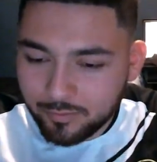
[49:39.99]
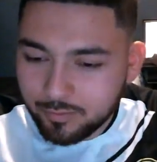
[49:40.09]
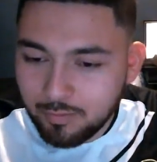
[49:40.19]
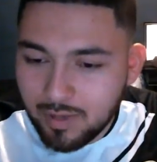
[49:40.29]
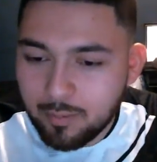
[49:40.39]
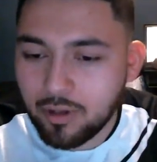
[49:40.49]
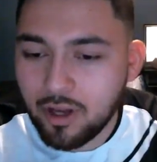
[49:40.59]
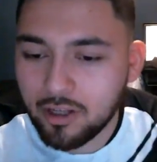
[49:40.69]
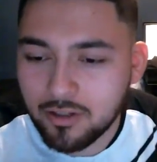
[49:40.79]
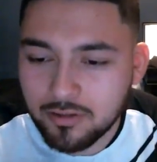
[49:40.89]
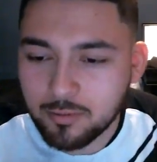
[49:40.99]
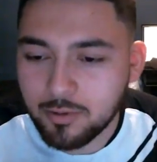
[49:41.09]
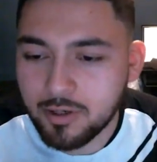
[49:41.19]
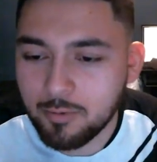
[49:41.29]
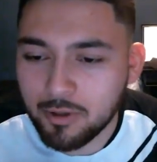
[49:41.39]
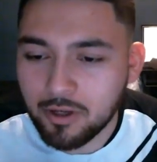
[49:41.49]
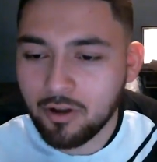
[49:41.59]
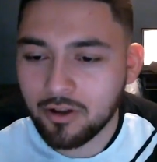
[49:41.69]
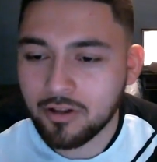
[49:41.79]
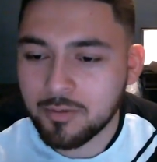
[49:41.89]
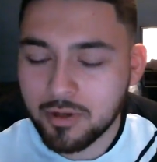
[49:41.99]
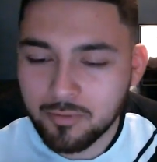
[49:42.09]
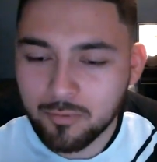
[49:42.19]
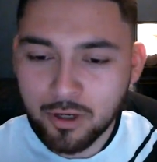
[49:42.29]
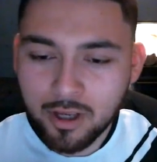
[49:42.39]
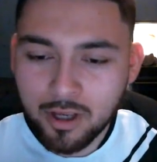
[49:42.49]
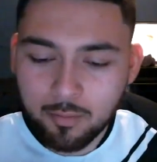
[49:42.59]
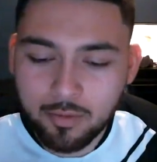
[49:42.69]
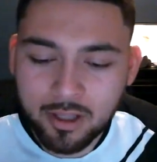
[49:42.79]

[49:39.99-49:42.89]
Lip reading: my binoculars or whatever you want to call this metaphor. But